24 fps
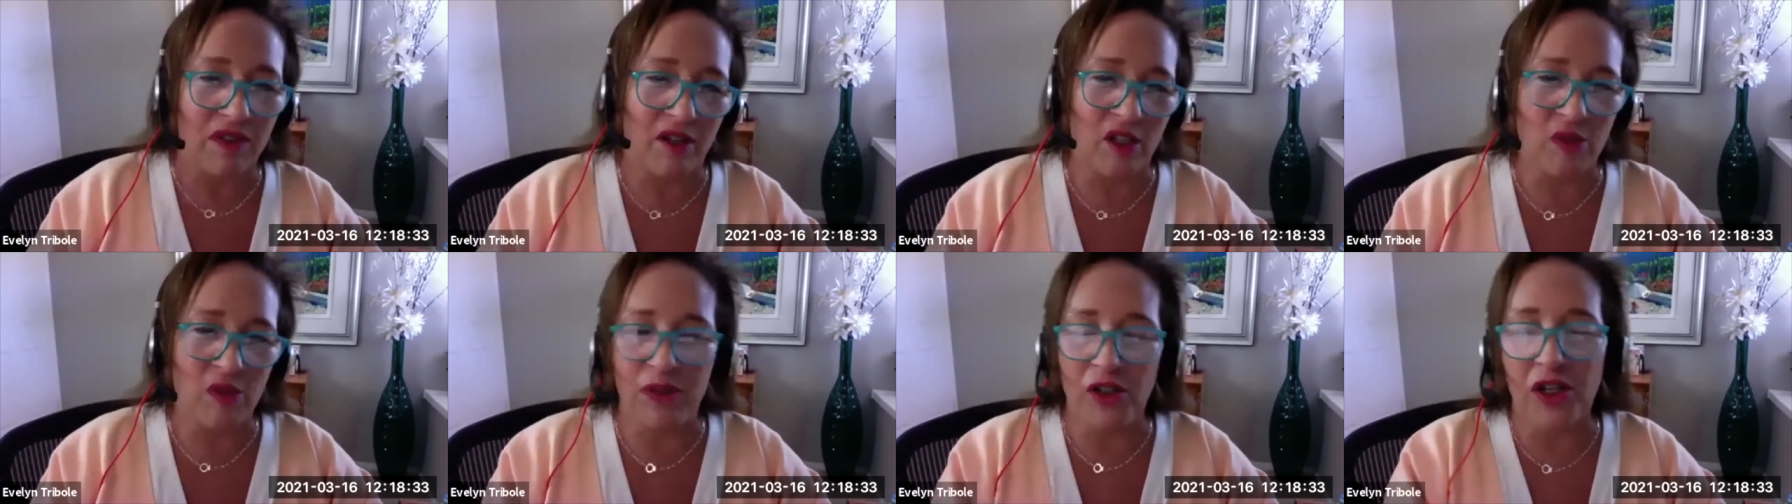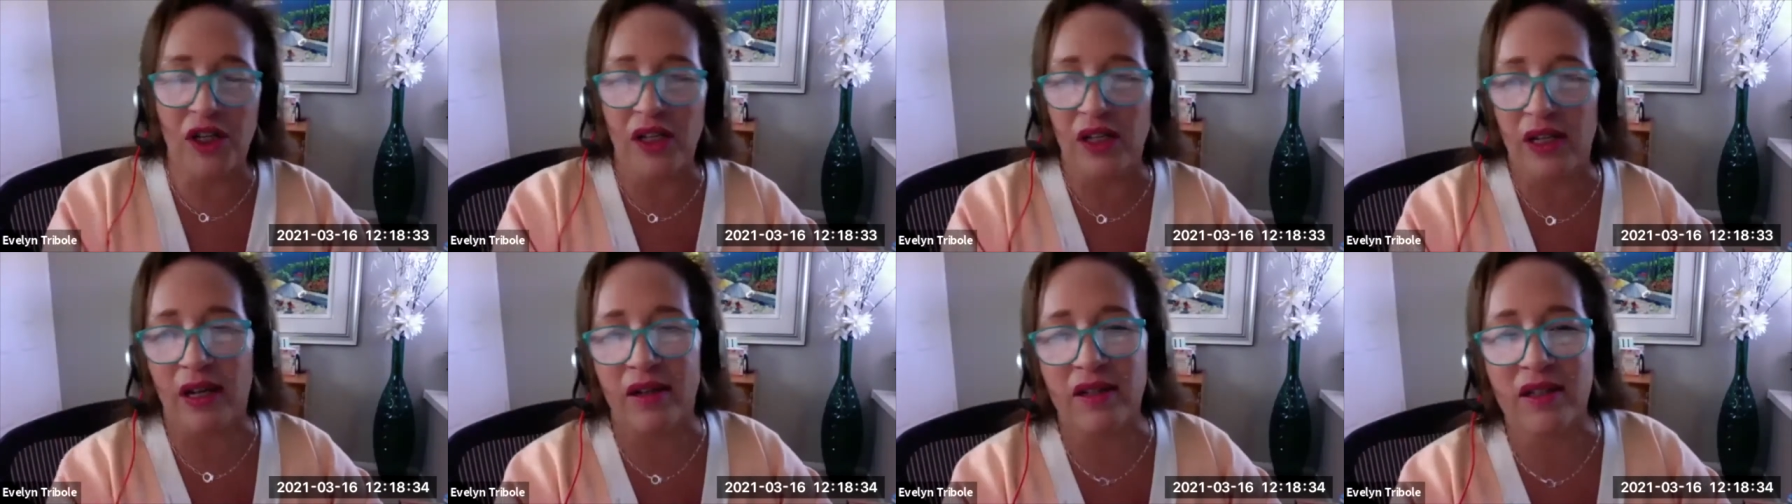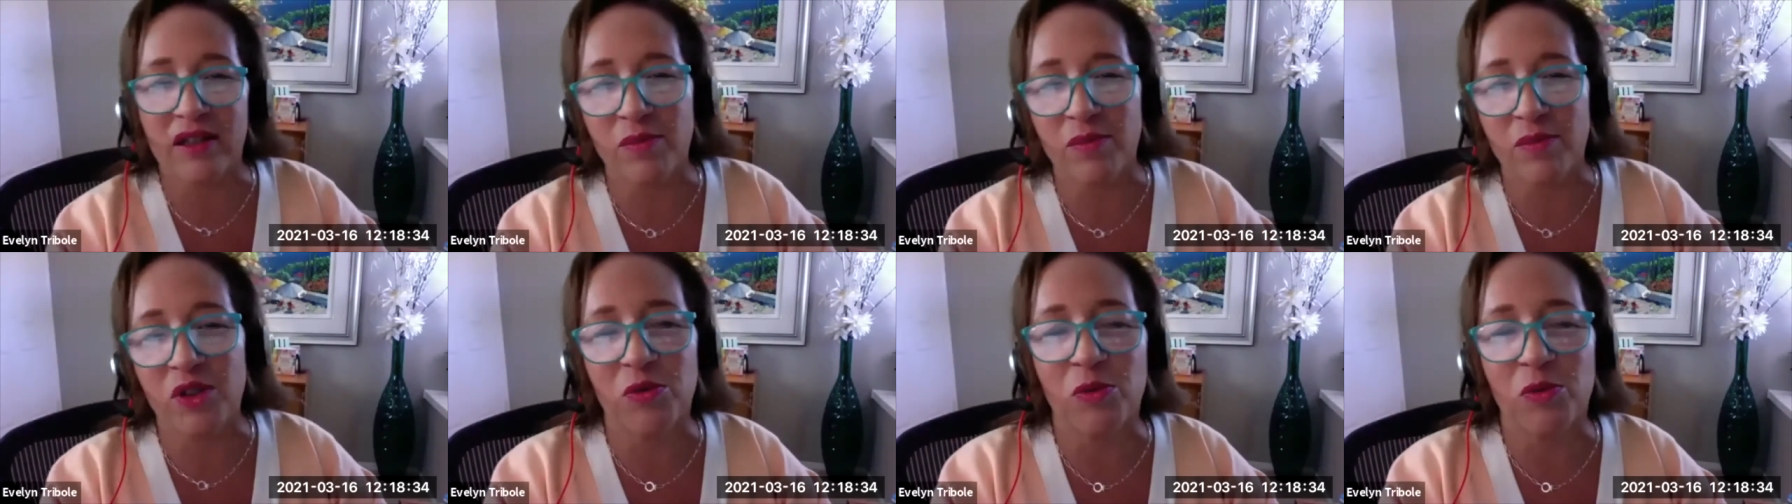this, but you can ask
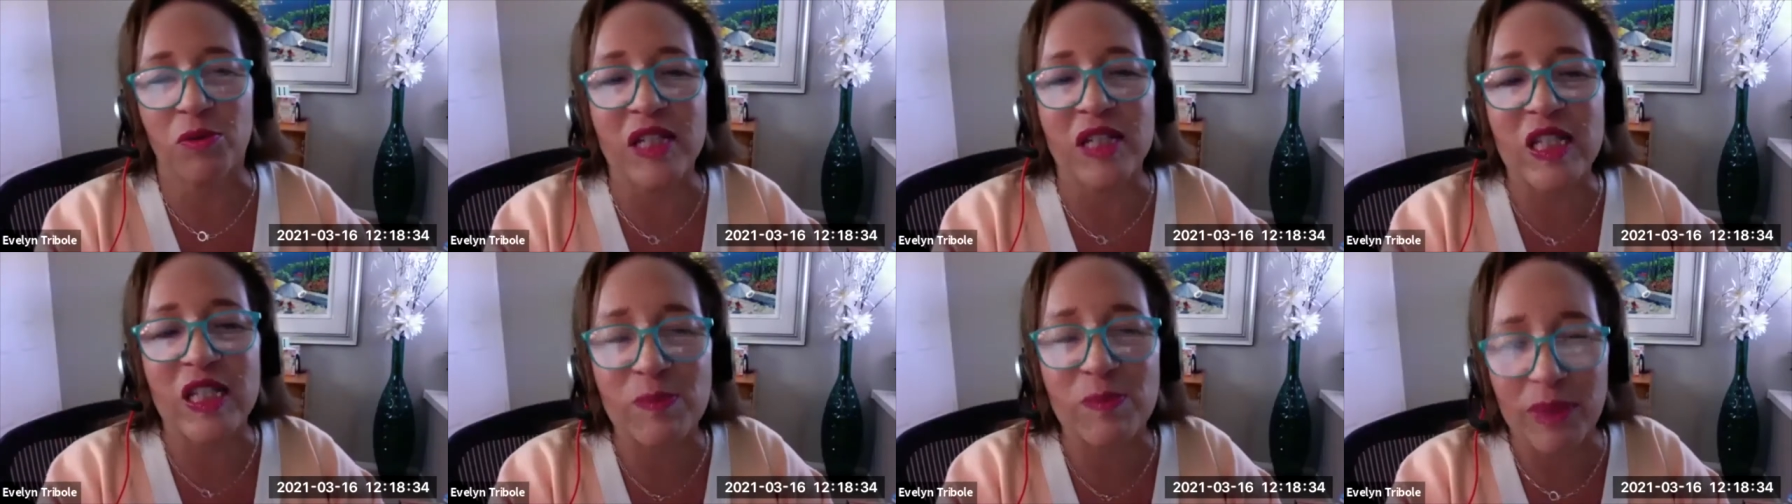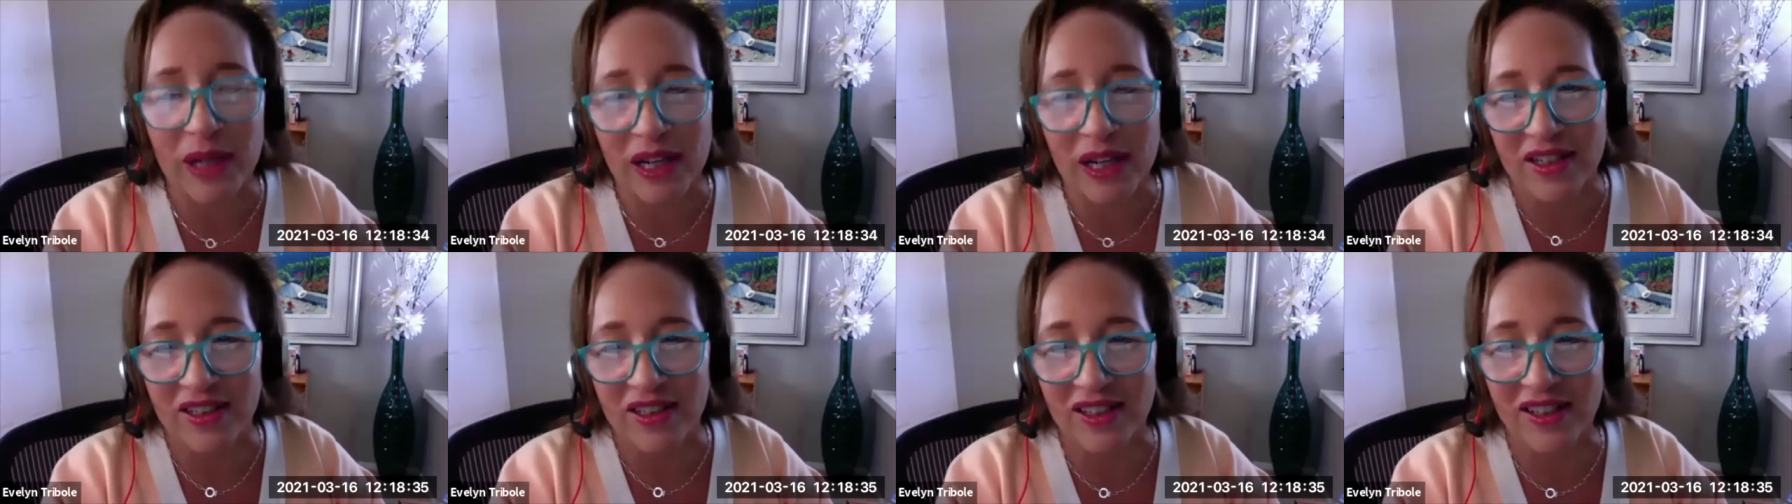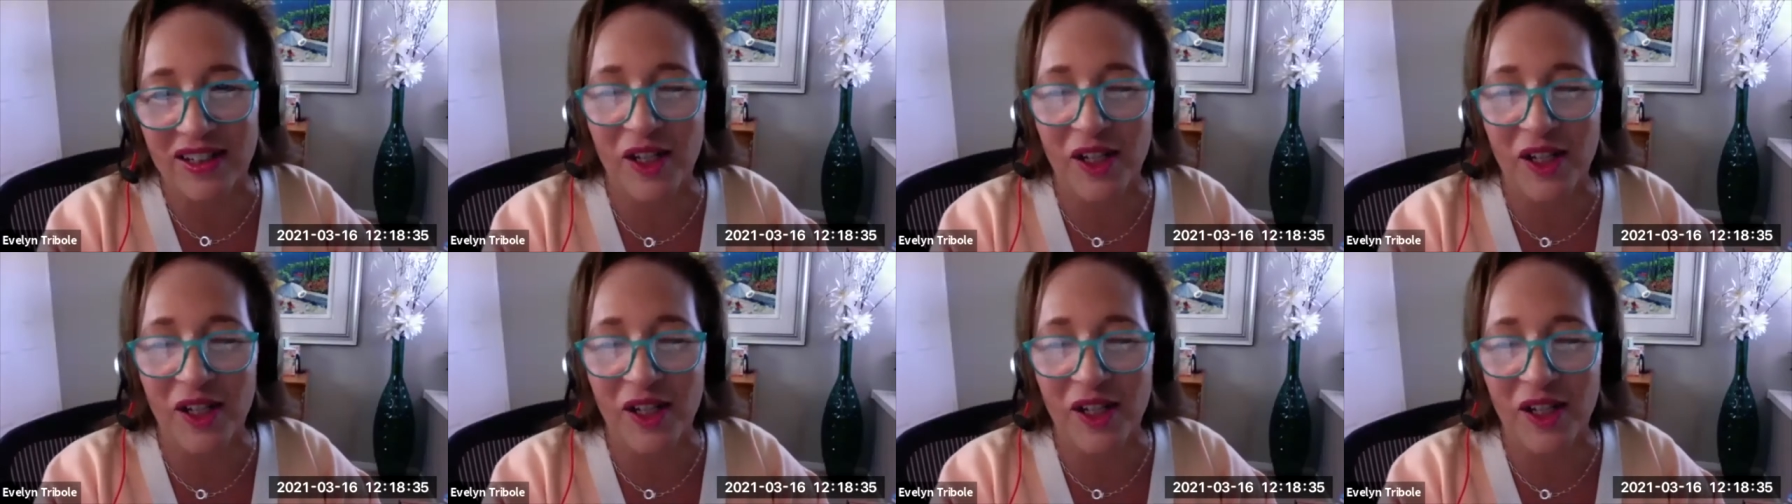them to respect it.